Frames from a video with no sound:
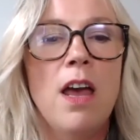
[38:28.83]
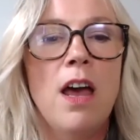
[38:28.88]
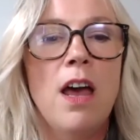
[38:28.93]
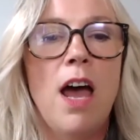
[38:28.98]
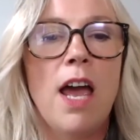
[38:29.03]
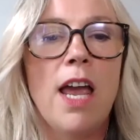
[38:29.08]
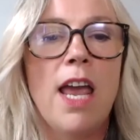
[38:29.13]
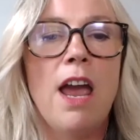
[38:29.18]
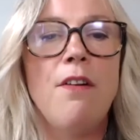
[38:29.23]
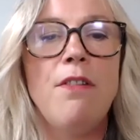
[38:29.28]

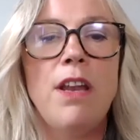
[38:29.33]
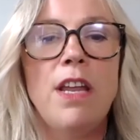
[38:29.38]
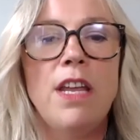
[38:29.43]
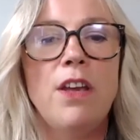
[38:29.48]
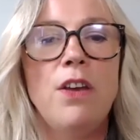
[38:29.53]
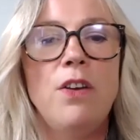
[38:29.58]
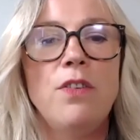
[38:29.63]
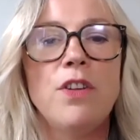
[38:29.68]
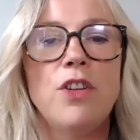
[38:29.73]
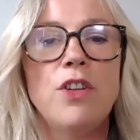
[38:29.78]
I currently
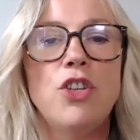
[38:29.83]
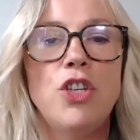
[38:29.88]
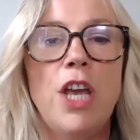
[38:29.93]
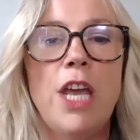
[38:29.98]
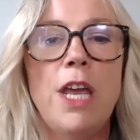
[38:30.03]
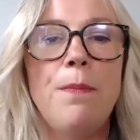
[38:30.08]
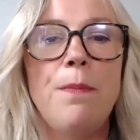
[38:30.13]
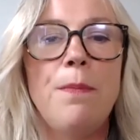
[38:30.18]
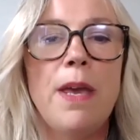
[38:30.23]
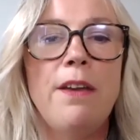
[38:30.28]
use a
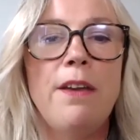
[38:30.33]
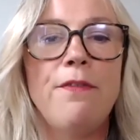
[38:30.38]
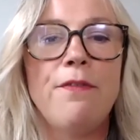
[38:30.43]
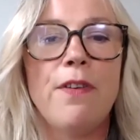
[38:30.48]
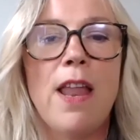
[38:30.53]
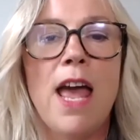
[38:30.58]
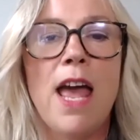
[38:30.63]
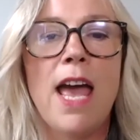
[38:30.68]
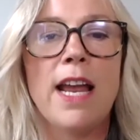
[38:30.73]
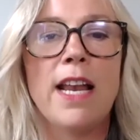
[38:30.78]
GB
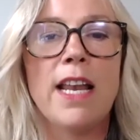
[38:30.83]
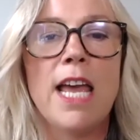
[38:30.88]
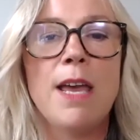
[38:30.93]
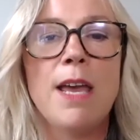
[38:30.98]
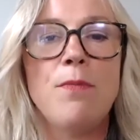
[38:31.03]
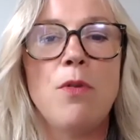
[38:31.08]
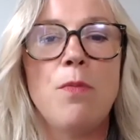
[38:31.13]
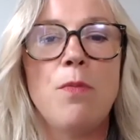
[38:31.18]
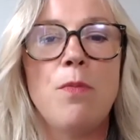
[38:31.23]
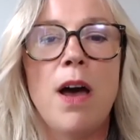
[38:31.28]
flag
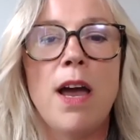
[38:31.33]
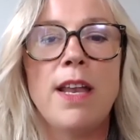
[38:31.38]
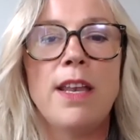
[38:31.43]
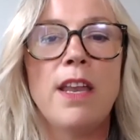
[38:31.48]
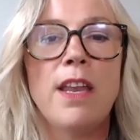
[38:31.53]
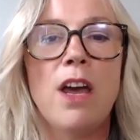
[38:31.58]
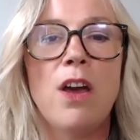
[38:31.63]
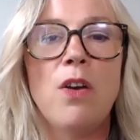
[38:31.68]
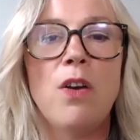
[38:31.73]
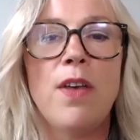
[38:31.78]
label, but I
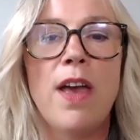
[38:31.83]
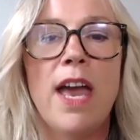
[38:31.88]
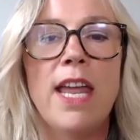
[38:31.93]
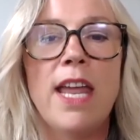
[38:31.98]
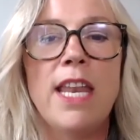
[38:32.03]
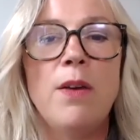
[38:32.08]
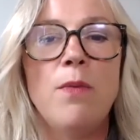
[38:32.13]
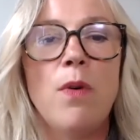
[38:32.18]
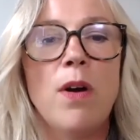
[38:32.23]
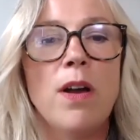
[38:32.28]
know that
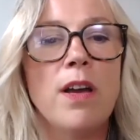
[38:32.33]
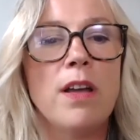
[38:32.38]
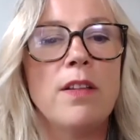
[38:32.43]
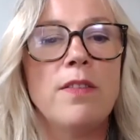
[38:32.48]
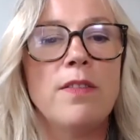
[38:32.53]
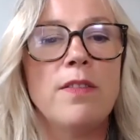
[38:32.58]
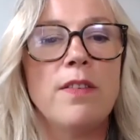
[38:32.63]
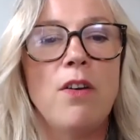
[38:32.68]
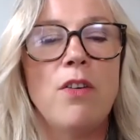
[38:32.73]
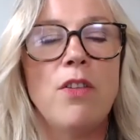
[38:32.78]
anyone can
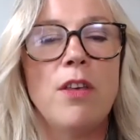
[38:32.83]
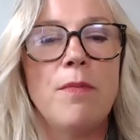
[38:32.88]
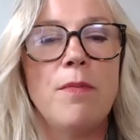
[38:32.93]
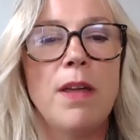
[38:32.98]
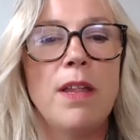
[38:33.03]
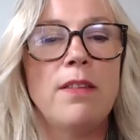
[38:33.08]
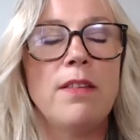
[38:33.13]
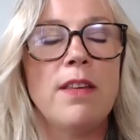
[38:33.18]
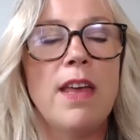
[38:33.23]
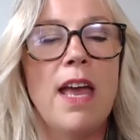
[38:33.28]
sew them
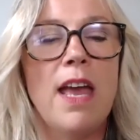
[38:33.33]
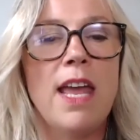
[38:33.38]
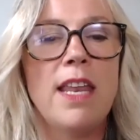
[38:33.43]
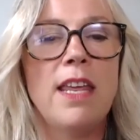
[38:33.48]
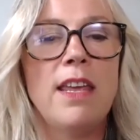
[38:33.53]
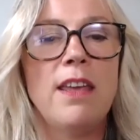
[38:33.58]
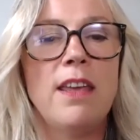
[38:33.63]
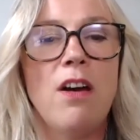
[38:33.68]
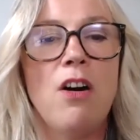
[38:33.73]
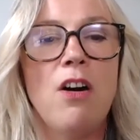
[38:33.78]
into
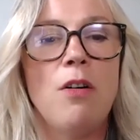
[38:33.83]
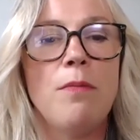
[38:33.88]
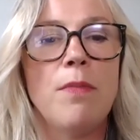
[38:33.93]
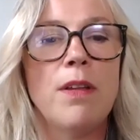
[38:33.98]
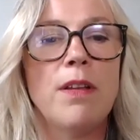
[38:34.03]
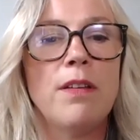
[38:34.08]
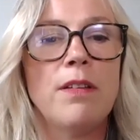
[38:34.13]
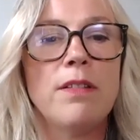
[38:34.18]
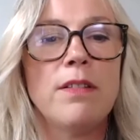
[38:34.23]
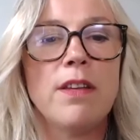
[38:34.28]
any
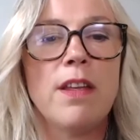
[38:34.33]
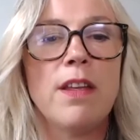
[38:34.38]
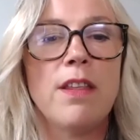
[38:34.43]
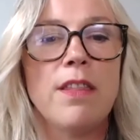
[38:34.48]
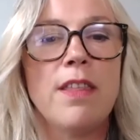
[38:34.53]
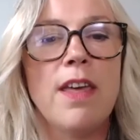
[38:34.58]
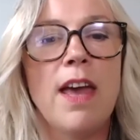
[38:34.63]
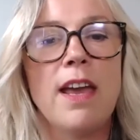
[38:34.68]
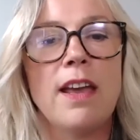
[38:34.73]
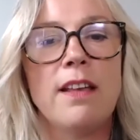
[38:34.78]
garment.
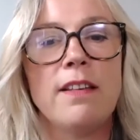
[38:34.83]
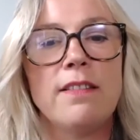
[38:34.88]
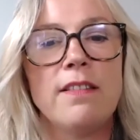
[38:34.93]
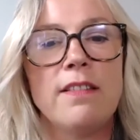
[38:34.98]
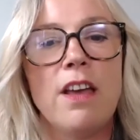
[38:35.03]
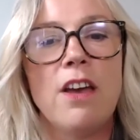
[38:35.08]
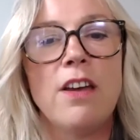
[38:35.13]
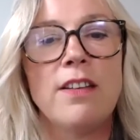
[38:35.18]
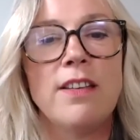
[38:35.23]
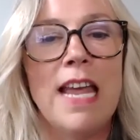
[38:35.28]
Thanks,
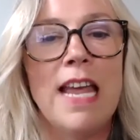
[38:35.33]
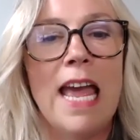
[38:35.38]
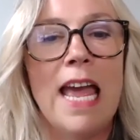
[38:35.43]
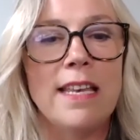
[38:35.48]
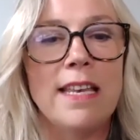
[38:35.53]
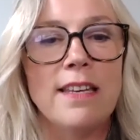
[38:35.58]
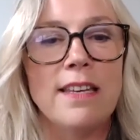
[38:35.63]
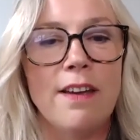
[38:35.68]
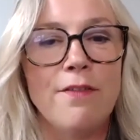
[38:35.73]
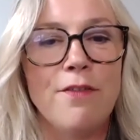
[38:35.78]

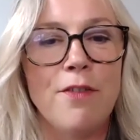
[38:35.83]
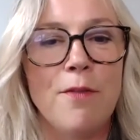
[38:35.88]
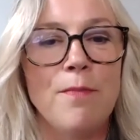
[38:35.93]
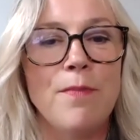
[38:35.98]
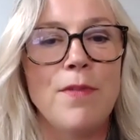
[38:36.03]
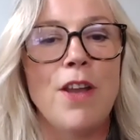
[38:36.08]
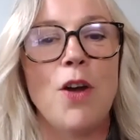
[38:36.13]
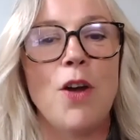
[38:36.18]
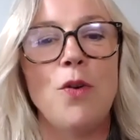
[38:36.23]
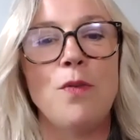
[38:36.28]
Odette
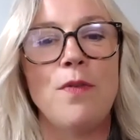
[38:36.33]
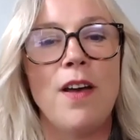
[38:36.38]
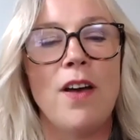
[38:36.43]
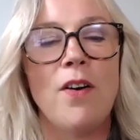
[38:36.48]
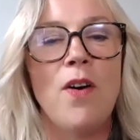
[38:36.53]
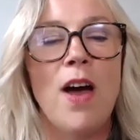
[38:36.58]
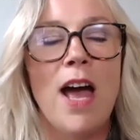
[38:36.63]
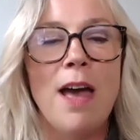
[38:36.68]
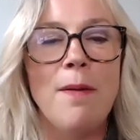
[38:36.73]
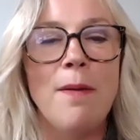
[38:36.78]
from
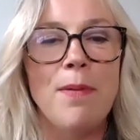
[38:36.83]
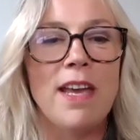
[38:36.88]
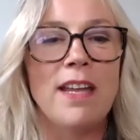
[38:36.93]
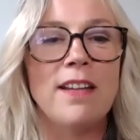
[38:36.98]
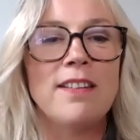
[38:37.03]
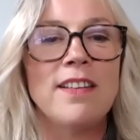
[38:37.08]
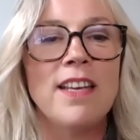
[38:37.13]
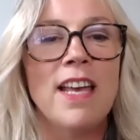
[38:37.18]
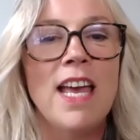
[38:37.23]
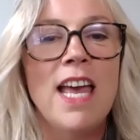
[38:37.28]
Novel
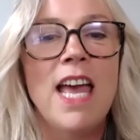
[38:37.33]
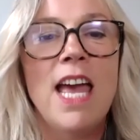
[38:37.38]
Habit.